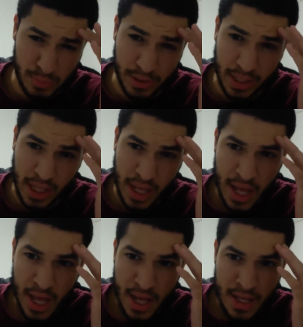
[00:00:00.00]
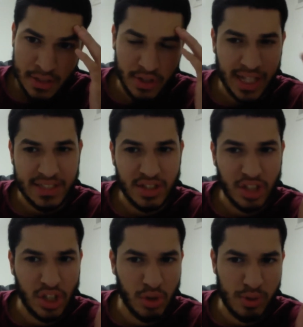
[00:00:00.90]
But so that's
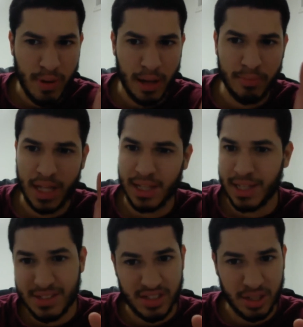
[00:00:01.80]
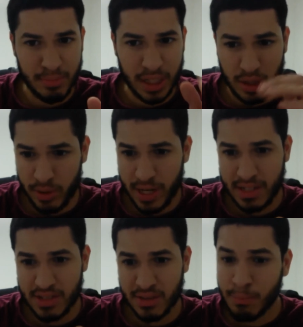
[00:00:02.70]
the huge problem that link summoning
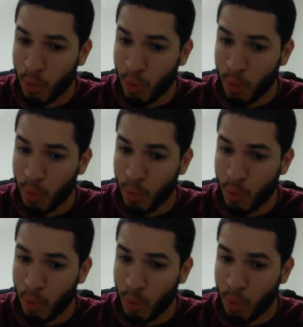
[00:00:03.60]
creates,